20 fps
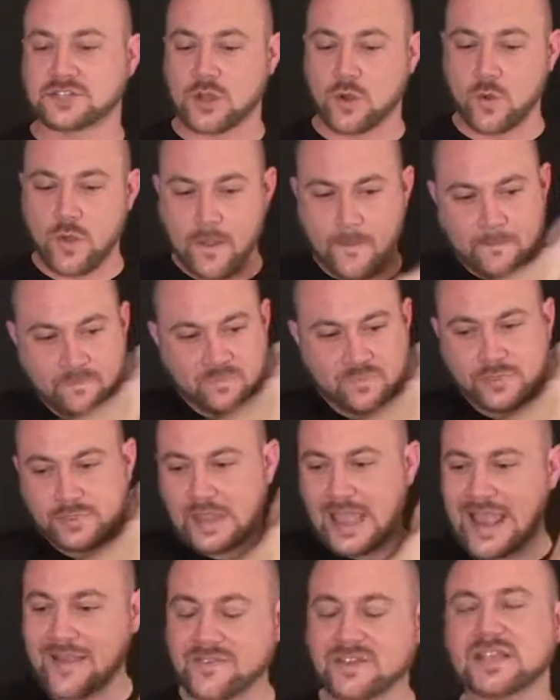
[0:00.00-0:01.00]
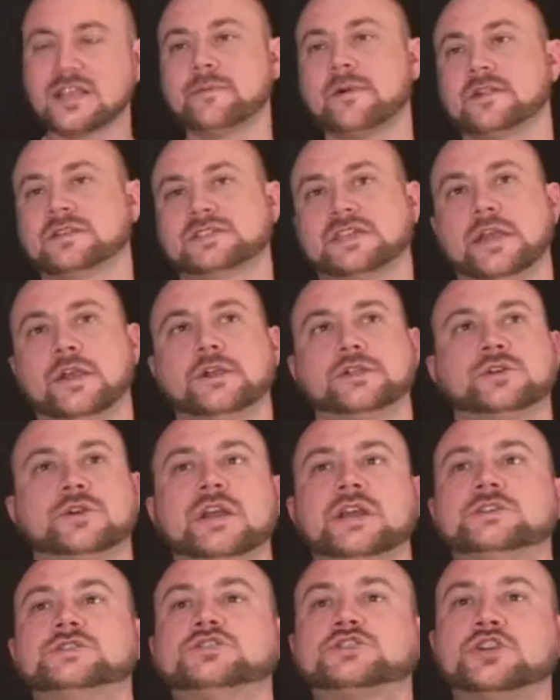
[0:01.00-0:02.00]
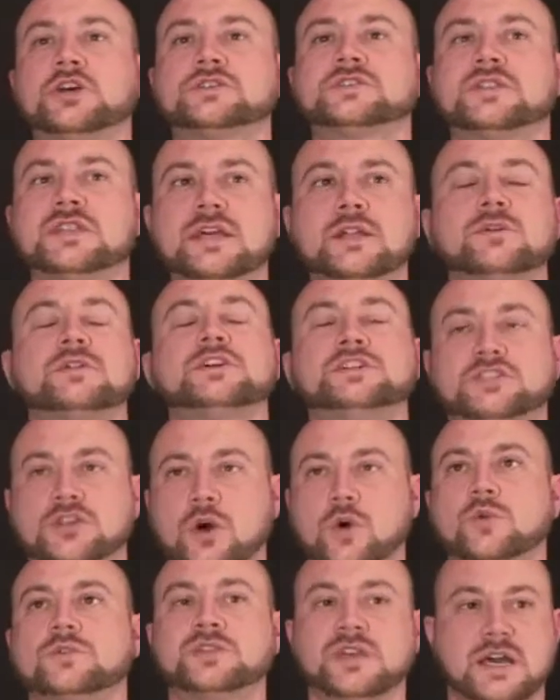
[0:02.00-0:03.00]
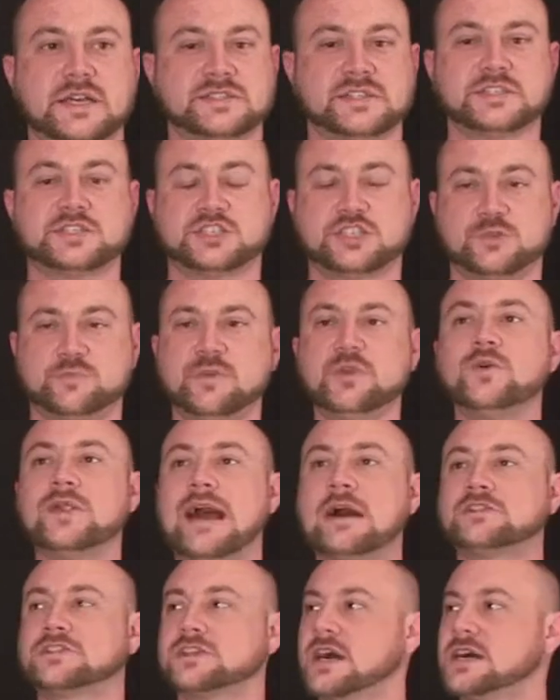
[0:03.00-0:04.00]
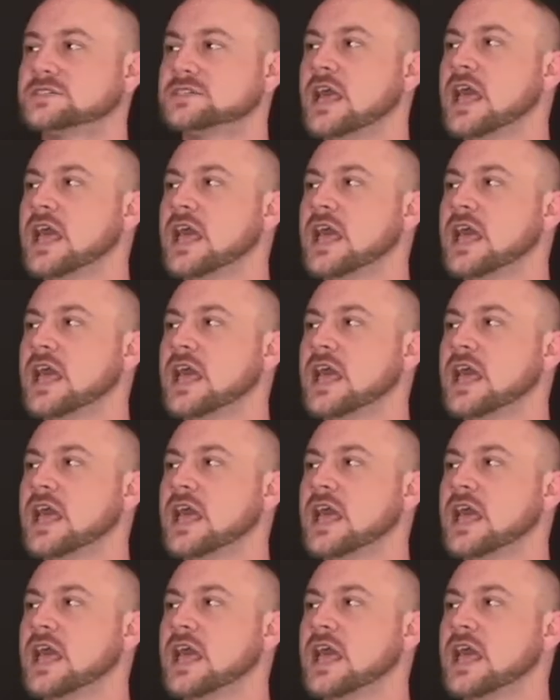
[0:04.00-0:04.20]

so... Everything about his character is just literally told to us. It's spewed out to us.